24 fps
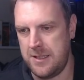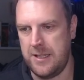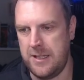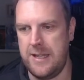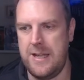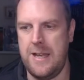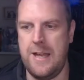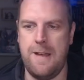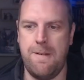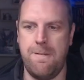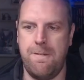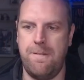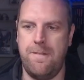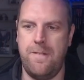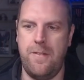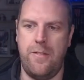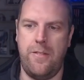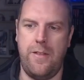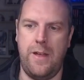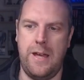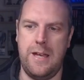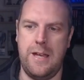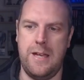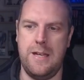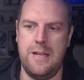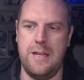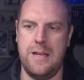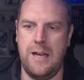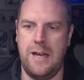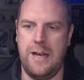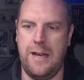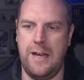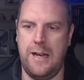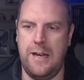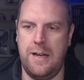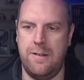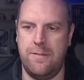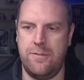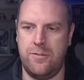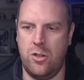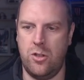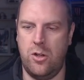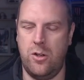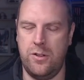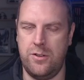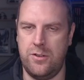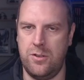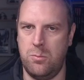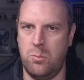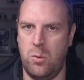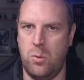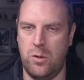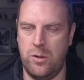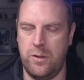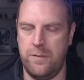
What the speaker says: if they have targeted one